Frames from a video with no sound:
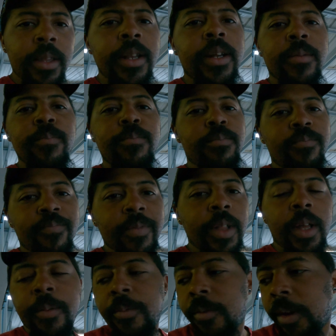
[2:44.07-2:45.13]
Then it
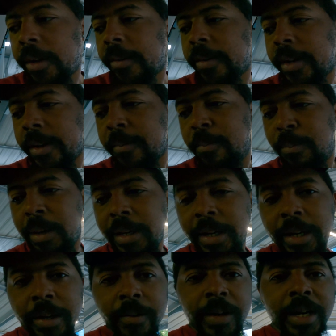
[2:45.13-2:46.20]
clamped right on up.
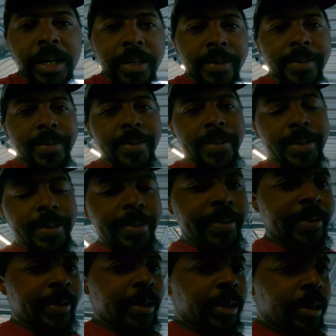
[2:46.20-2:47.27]
But anyways,
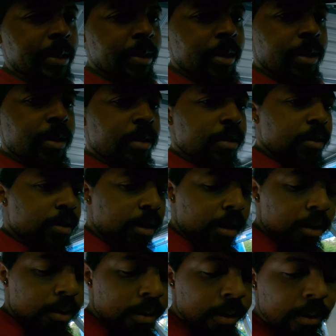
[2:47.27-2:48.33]

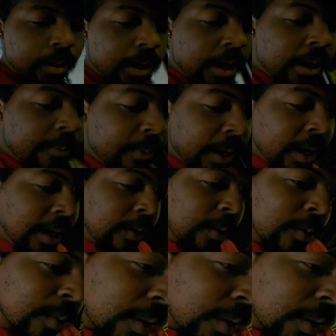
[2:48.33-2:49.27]
so I'm now